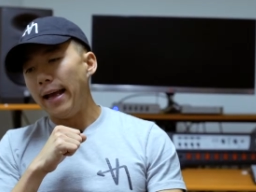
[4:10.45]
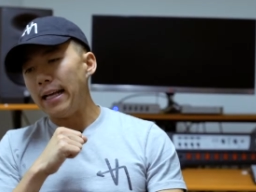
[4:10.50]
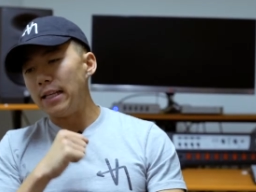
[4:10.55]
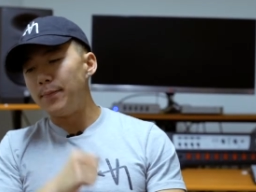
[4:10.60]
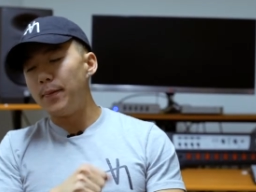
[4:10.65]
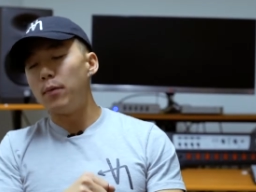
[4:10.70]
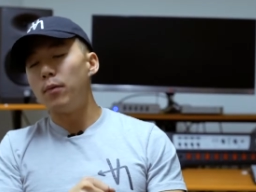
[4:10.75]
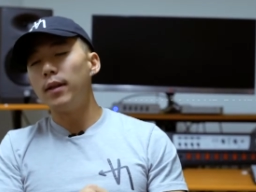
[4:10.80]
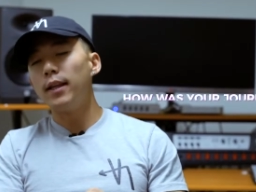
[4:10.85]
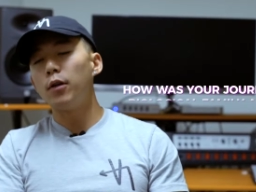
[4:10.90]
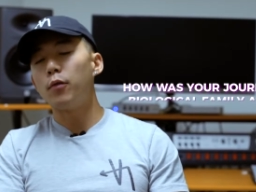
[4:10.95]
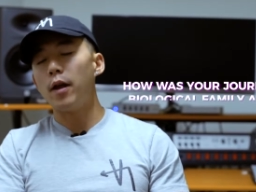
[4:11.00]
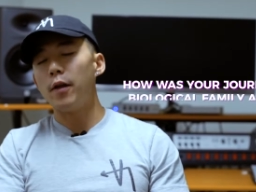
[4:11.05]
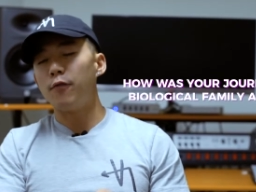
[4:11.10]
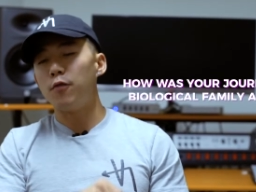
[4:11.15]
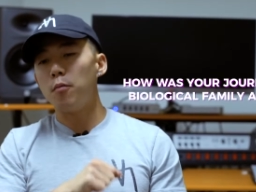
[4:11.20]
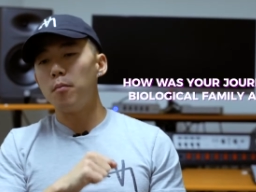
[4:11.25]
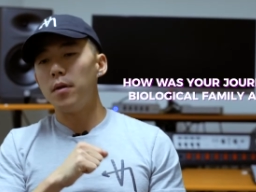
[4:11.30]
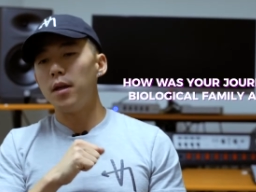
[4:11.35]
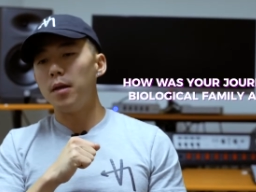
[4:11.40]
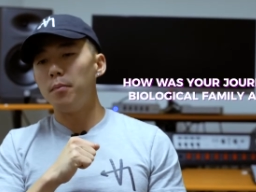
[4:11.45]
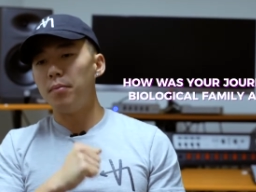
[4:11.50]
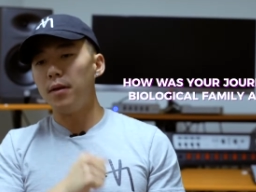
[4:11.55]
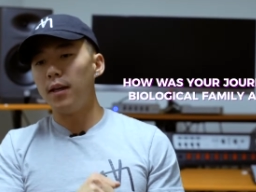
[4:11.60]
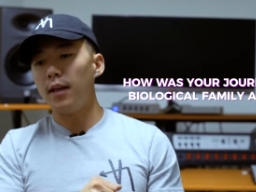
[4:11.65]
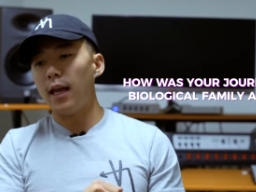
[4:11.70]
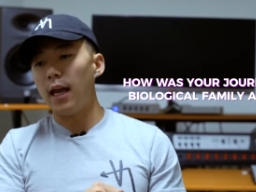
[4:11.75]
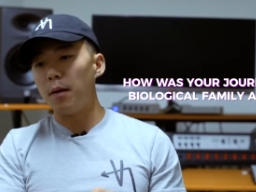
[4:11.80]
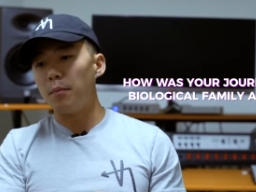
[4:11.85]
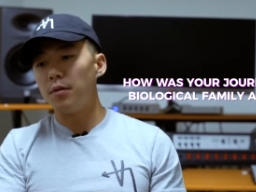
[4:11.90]
It's been really great for me
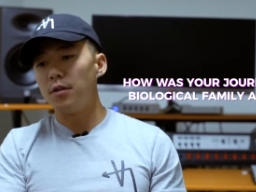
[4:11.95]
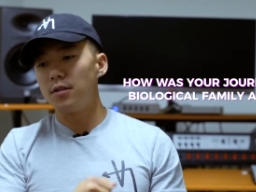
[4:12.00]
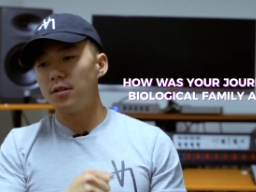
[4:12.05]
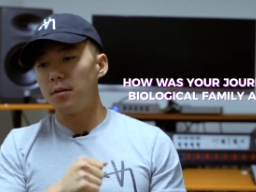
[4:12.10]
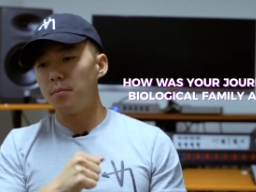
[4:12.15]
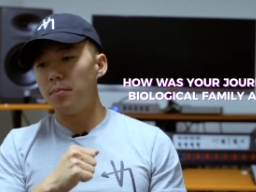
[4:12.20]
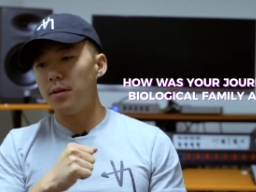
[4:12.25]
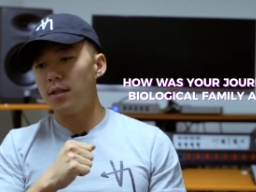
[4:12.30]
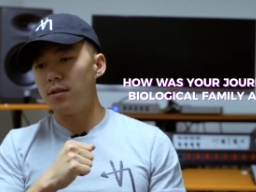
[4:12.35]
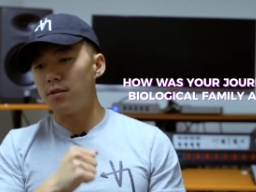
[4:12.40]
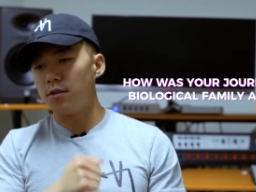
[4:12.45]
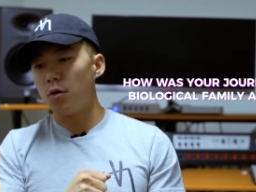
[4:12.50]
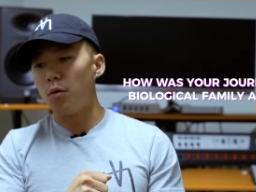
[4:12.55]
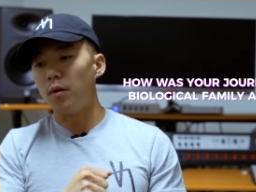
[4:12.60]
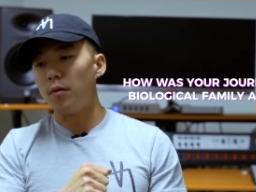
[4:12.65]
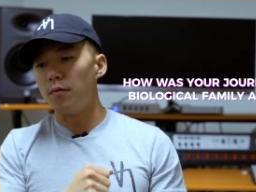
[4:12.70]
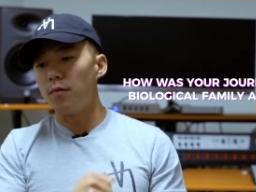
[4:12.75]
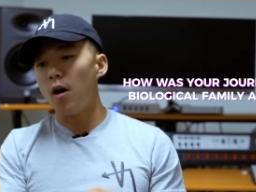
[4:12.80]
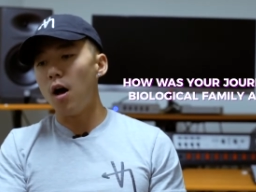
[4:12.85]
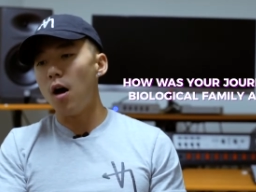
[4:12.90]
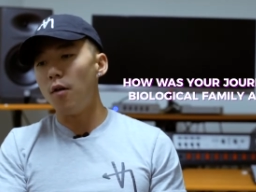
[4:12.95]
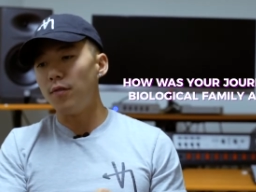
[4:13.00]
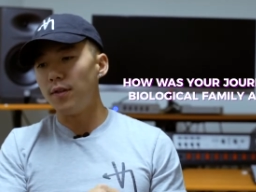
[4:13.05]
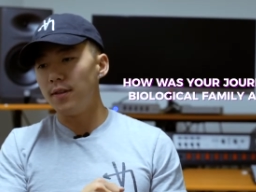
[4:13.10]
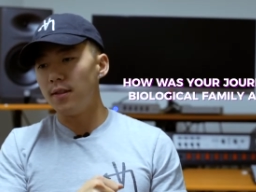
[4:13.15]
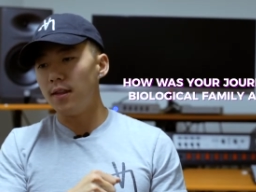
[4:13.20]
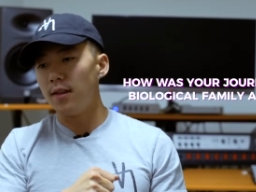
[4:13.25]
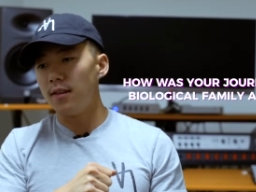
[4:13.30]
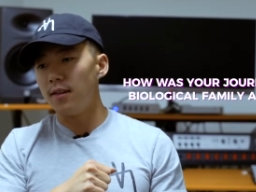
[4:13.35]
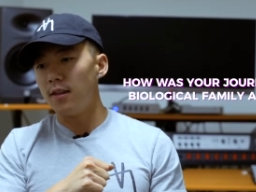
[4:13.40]
being able to be so involved
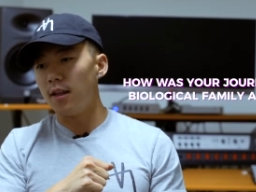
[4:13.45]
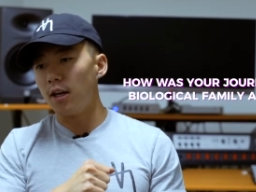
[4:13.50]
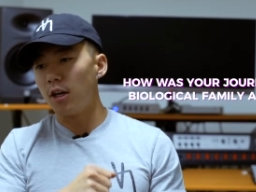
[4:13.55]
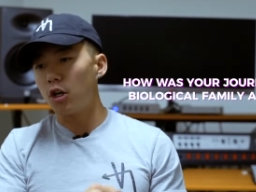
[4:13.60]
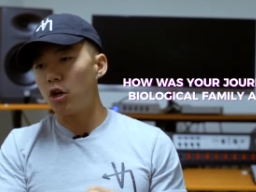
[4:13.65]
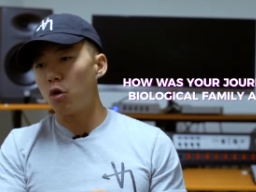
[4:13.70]
within the